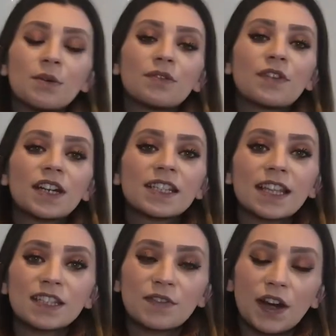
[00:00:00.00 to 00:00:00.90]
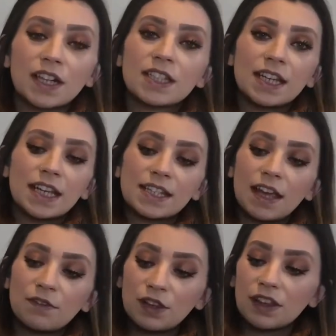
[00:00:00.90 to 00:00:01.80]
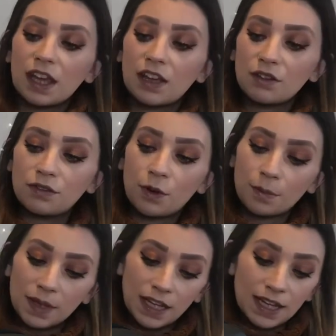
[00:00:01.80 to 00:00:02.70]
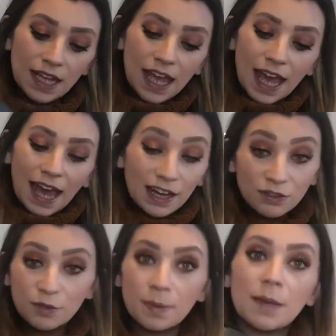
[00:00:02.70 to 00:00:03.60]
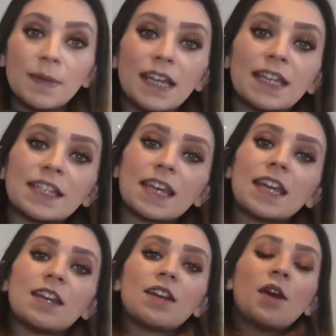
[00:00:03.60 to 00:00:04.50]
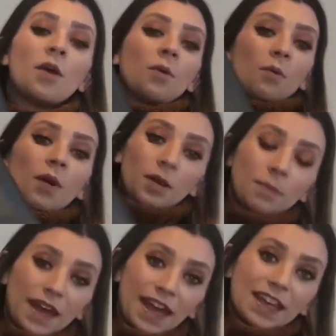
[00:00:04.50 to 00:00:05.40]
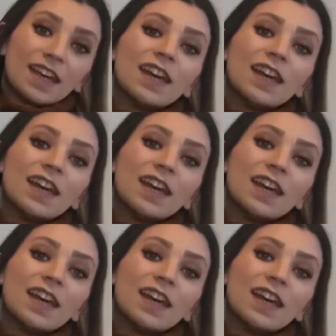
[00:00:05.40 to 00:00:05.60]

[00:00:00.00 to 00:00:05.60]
first things first is everything for me and for baby is in one bag.